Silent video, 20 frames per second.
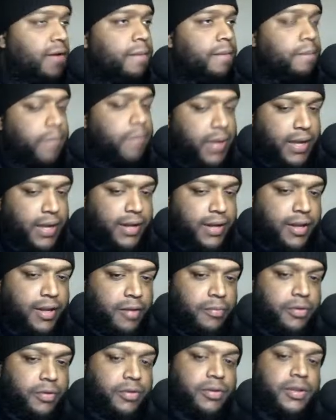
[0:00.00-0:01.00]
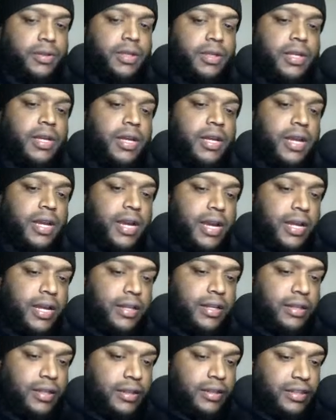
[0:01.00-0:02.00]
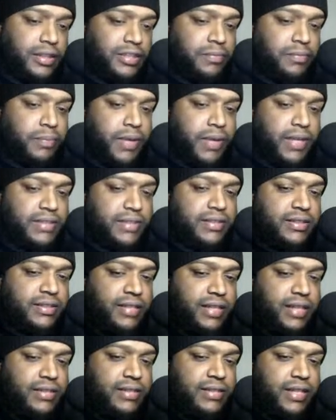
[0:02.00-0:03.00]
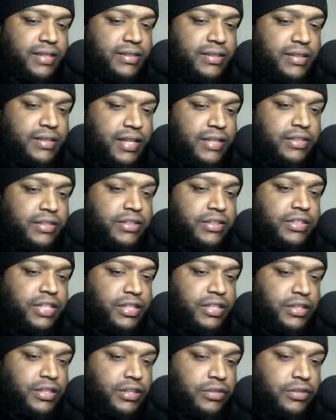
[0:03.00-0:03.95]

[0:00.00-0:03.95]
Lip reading: Big number. And in this big 666 Jesus